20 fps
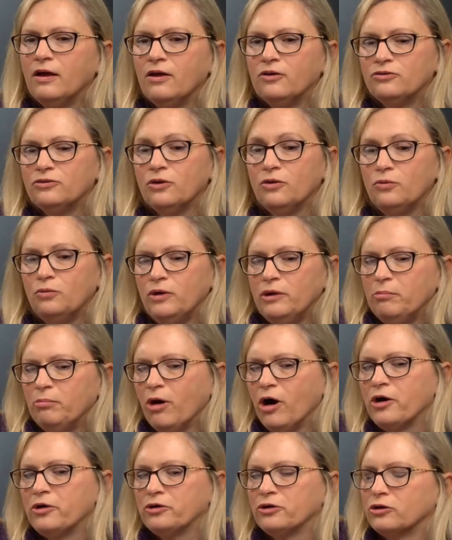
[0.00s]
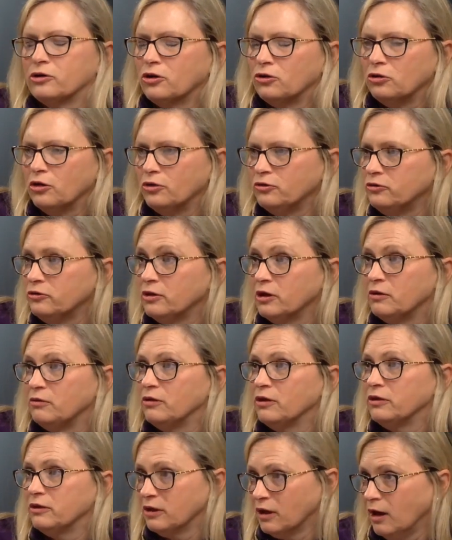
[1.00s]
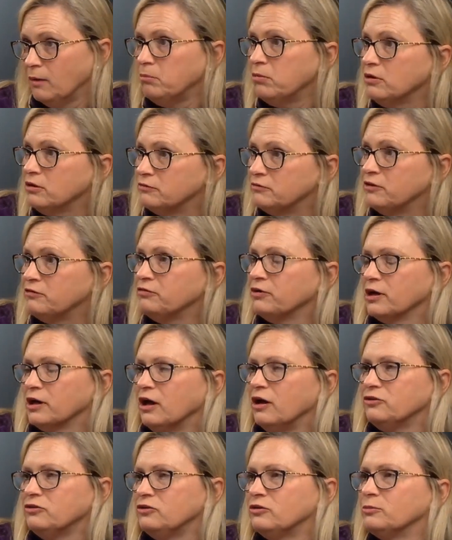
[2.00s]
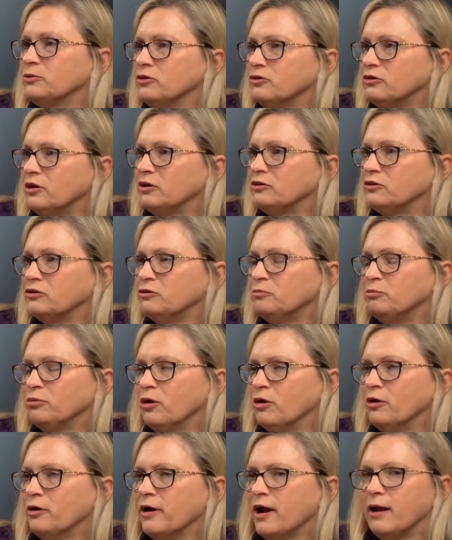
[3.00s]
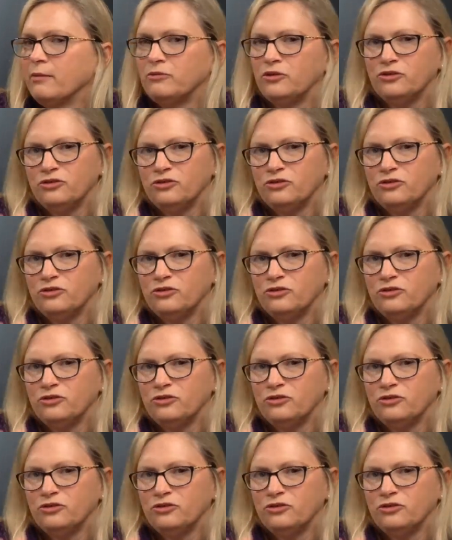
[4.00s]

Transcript: So we partnered closely with a couple of different customers on this program.